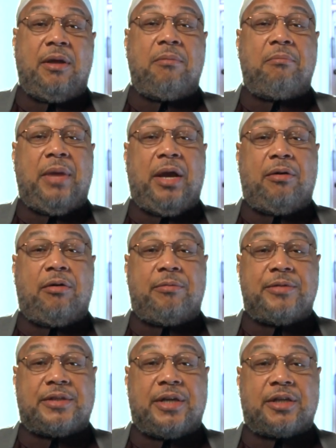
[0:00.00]
male
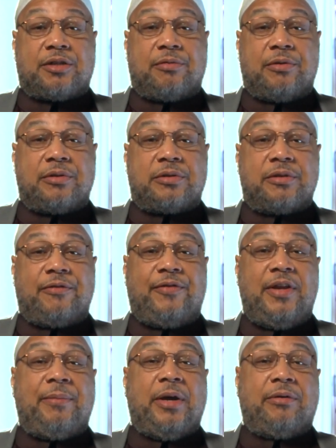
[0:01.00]
homosexuals,
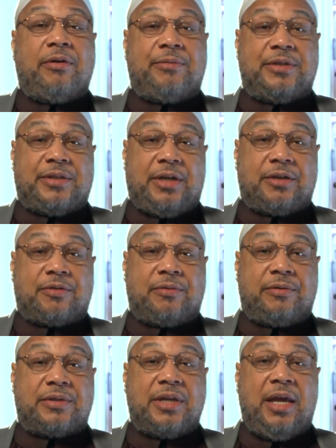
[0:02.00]
female
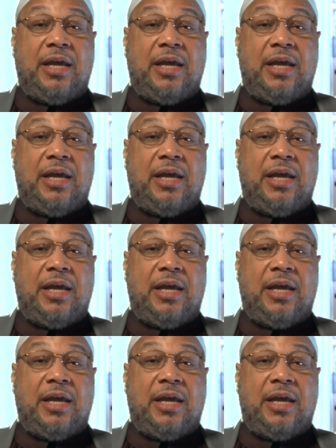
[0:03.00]
homosexuals,